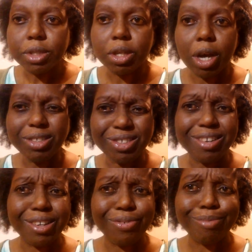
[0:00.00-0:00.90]
know, I
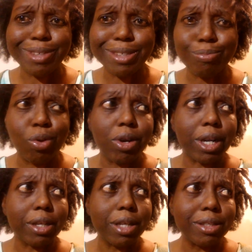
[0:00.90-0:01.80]
started from this
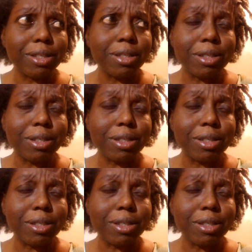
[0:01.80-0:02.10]
morning, and this